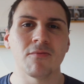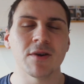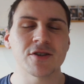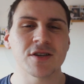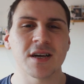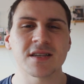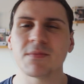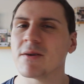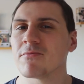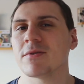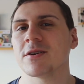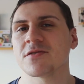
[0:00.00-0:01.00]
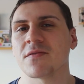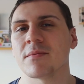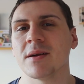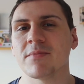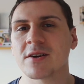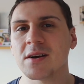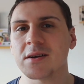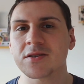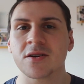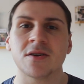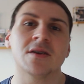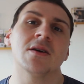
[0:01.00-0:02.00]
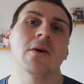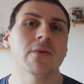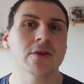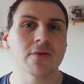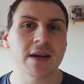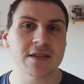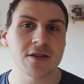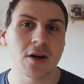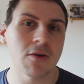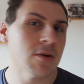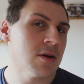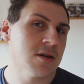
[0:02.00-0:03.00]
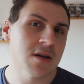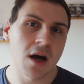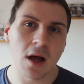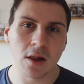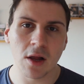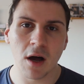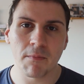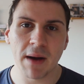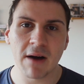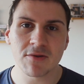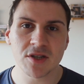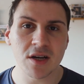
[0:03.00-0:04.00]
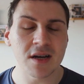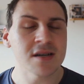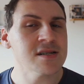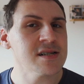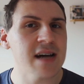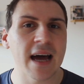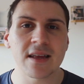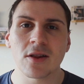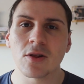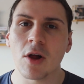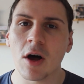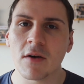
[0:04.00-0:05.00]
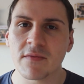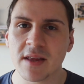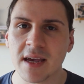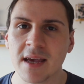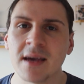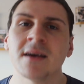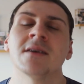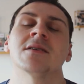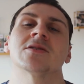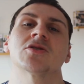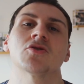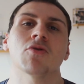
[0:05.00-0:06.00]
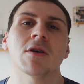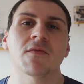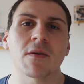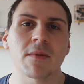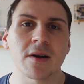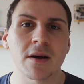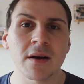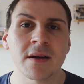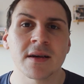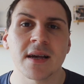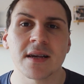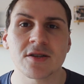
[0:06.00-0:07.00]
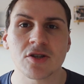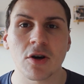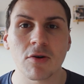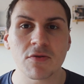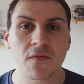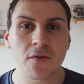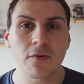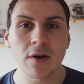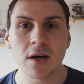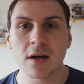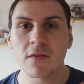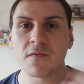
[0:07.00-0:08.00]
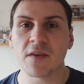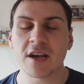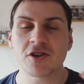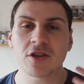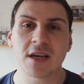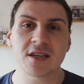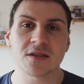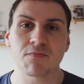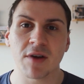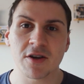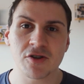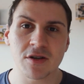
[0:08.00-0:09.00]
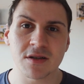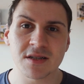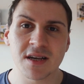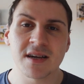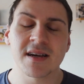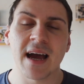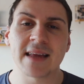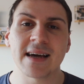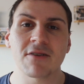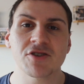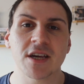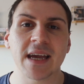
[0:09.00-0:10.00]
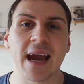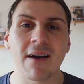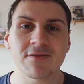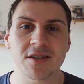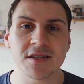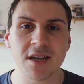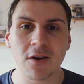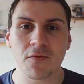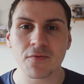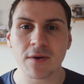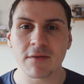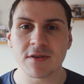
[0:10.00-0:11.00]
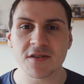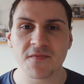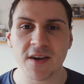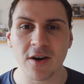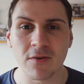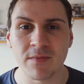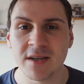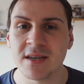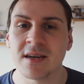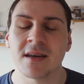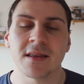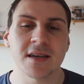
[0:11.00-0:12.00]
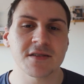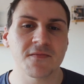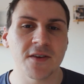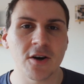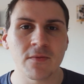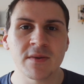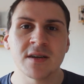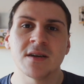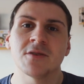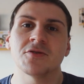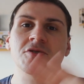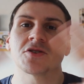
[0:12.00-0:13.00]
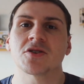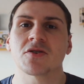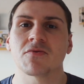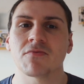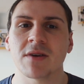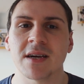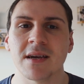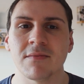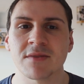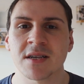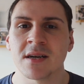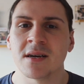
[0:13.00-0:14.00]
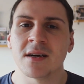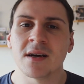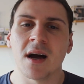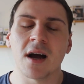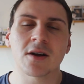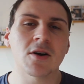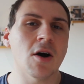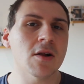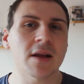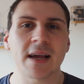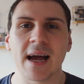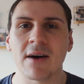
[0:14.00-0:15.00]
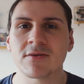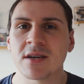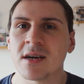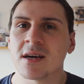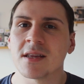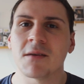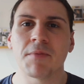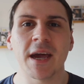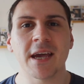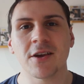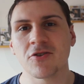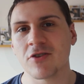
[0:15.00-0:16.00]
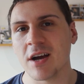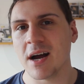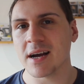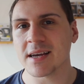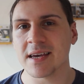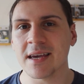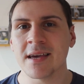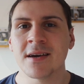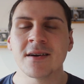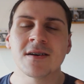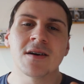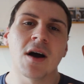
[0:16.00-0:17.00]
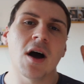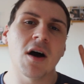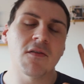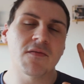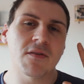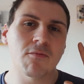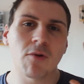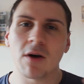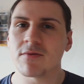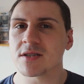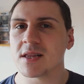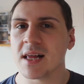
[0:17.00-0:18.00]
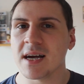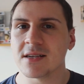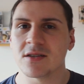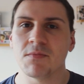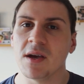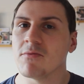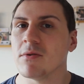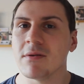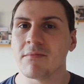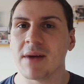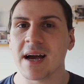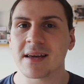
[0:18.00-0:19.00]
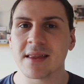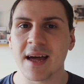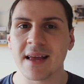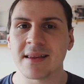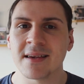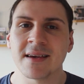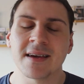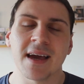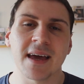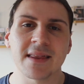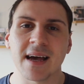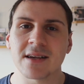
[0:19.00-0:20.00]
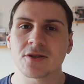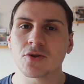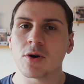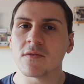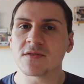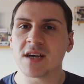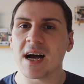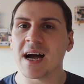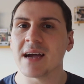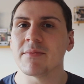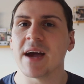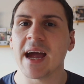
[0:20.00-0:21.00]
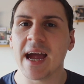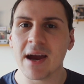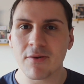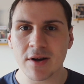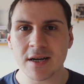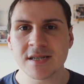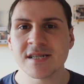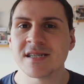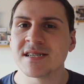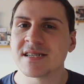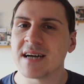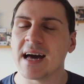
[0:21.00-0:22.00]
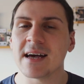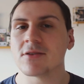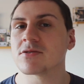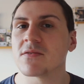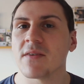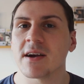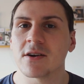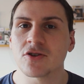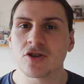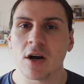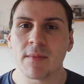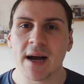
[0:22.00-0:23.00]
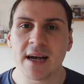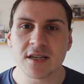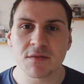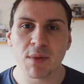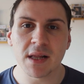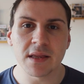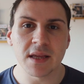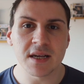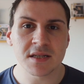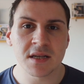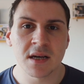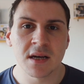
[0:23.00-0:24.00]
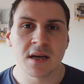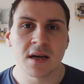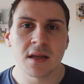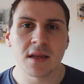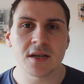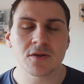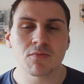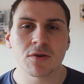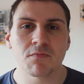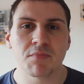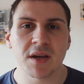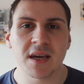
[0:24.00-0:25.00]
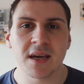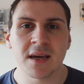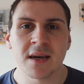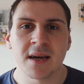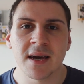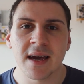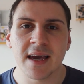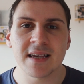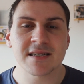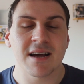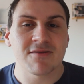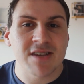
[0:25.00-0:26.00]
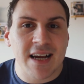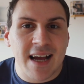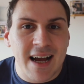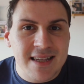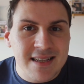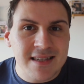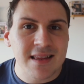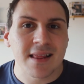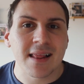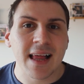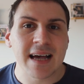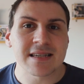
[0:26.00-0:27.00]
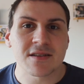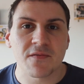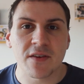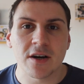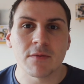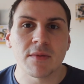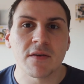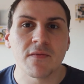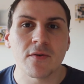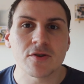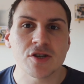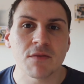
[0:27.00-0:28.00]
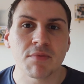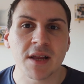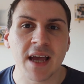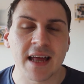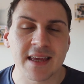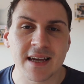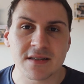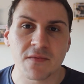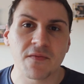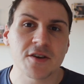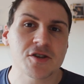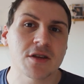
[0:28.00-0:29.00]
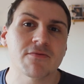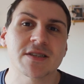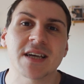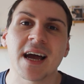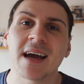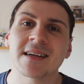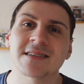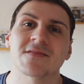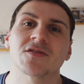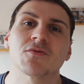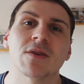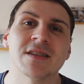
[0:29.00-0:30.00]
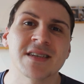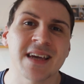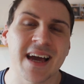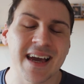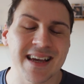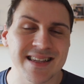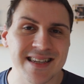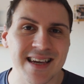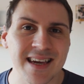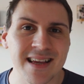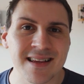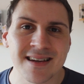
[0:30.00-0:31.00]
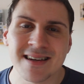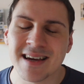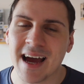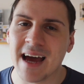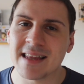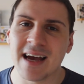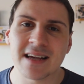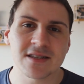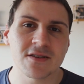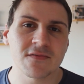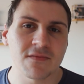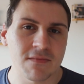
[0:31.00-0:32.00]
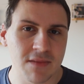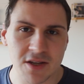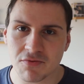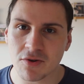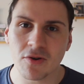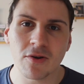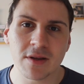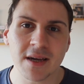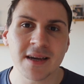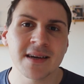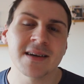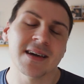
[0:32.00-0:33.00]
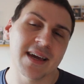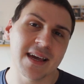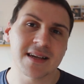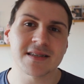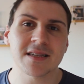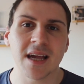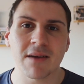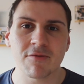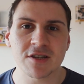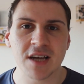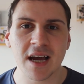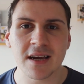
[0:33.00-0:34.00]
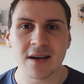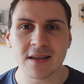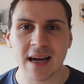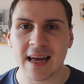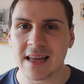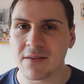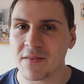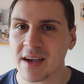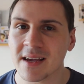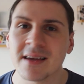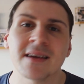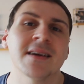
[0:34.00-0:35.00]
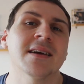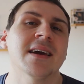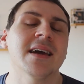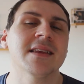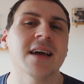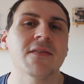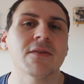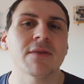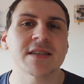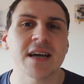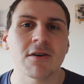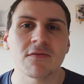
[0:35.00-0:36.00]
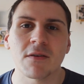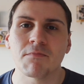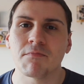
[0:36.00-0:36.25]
which is a bit rich for me because we do get to know a lot about her, and a lot of the story from her is told through her facial expressions and how she carries herself throughout this film. This film just screams a calling out the patriarchy of what it was like to be a woman back then in that sort of time era, and it does a very good job at spelling this. This would be Isao Takahata's last film for Ghibli, and he has officially retired as of 2018, and as of this recording, he is staying retired, and I think he definitely went out of a